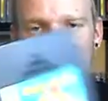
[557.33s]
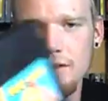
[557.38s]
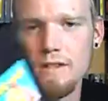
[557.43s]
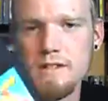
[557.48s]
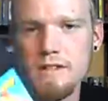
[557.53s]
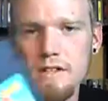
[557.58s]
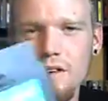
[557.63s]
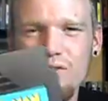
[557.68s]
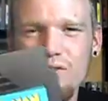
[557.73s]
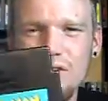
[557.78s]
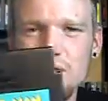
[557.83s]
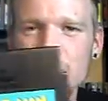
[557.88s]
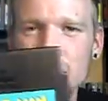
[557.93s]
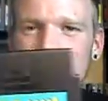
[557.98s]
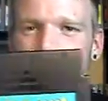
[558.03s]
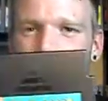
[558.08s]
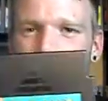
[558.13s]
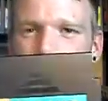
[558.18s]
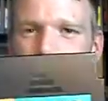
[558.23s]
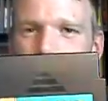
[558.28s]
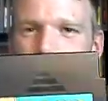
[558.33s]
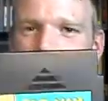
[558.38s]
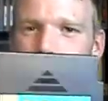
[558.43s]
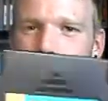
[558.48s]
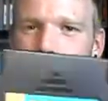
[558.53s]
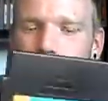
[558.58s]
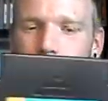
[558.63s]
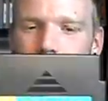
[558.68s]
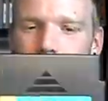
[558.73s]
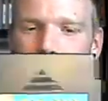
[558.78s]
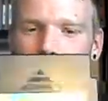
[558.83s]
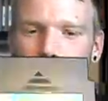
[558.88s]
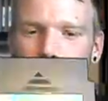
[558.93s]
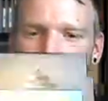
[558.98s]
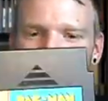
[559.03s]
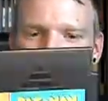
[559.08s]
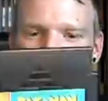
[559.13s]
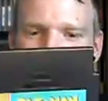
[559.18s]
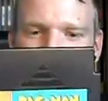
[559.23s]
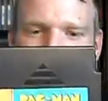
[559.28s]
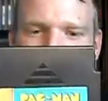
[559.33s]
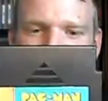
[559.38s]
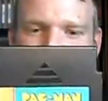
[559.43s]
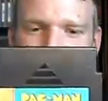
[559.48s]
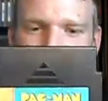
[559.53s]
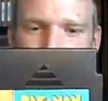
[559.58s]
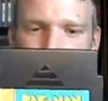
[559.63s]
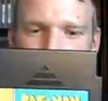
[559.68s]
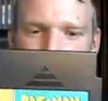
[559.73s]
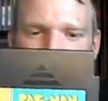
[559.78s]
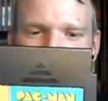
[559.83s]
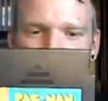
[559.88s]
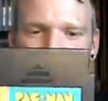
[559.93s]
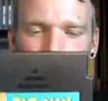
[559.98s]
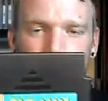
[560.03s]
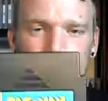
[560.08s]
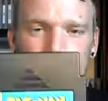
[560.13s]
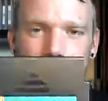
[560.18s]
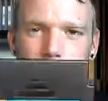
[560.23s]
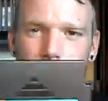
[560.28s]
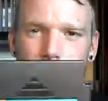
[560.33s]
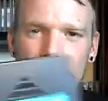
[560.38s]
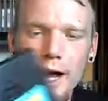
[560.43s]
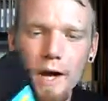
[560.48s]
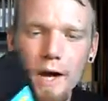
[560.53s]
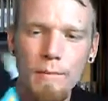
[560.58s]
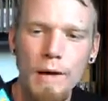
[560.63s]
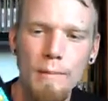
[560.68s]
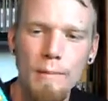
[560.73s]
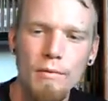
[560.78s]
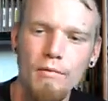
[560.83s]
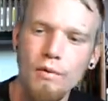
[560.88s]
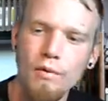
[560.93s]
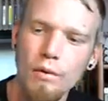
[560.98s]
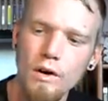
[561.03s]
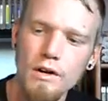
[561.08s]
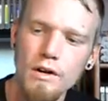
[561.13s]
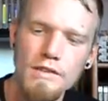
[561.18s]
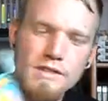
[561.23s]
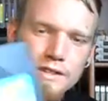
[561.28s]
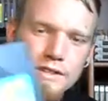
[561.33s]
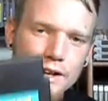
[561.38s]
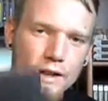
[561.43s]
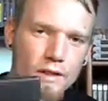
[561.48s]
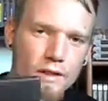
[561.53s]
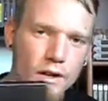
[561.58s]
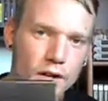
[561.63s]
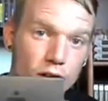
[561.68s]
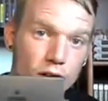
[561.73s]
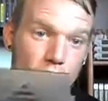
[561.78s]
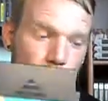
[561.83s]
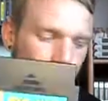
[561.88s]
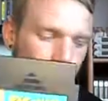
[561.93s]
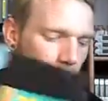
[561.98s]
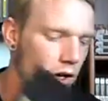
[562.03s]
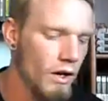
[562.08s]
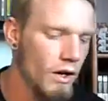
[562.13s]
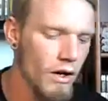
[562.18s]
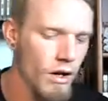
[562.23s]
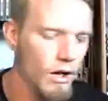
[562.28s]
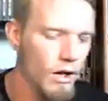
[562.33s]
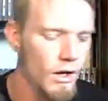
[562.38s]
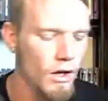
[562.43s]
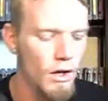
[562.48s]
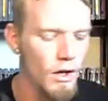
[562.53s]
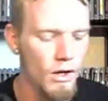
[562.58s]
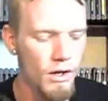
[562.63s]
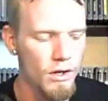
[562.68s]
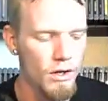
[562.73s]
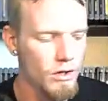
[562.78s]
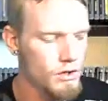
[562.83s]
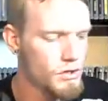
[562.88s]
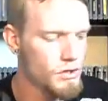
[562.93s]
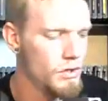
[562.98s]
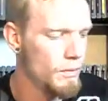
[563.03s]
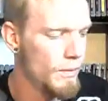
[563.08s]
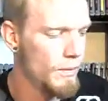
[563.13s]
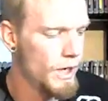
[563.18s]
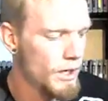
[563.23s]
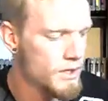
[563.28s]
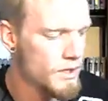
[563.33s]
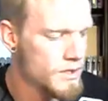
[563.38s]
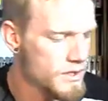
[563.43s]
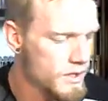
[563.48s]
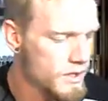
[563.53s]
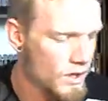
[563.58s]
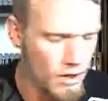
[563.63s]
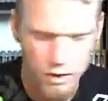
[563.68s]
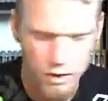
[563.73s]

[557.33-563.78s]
Self-explanatory. If you play video games, you've obviously played Pac-Man before. It's nothing different. $2.